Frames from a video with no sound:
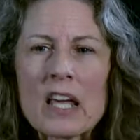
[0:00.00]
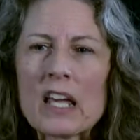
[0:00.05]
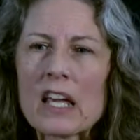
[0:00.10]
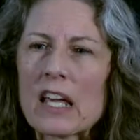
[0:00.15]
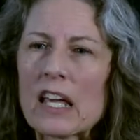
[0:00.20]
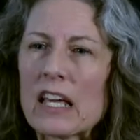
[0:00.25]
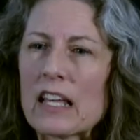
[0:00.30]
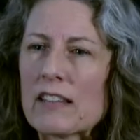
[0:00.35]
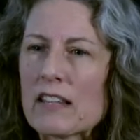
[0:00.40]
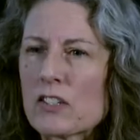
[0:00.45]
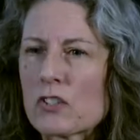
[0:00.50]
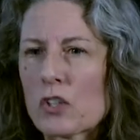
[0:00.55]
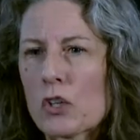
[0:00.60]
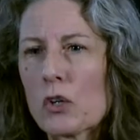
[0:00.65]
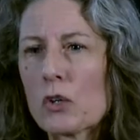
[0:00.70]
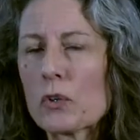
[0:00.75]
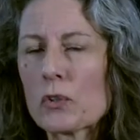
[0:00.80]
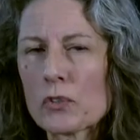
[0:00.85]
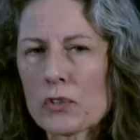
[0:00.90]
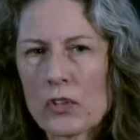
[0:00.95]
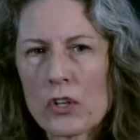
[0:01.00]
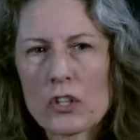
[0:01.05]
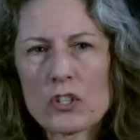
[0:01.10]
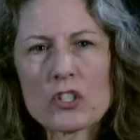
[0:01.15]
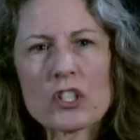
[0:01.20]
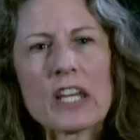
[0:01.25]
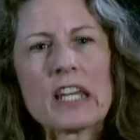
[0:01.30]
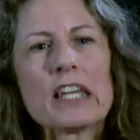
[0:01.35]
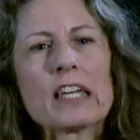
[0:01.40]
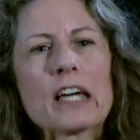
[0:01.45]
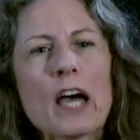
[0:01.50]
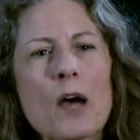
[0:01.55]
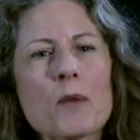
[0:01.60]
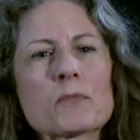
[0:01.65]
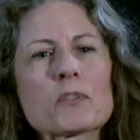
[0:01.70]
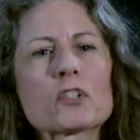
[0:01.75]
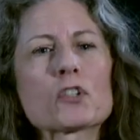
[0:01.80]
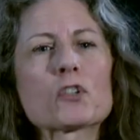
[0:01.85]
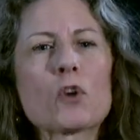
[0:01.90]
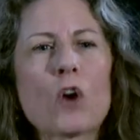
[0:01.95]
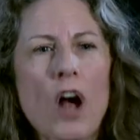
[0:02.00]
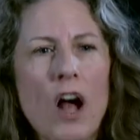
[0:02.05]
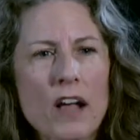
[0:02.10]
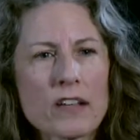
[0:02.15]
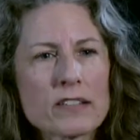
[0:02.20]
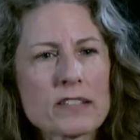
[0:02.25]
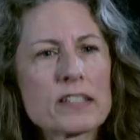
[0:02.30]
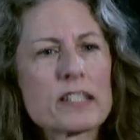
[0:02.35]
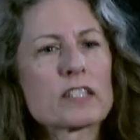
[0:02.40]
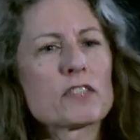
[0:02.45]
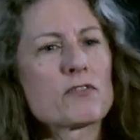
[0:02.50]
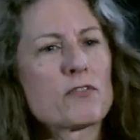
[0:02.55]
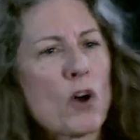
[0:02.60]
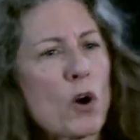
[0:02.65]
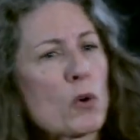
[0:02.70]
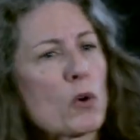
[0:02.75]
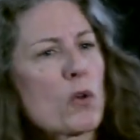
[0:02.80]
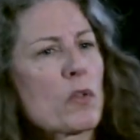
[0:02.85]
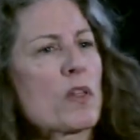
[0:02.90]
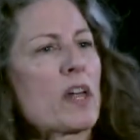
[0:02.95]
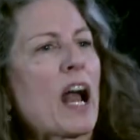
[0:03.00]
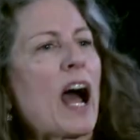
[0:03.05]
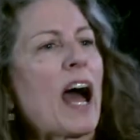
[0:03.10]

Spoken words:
In this Google search, he comes across this photo that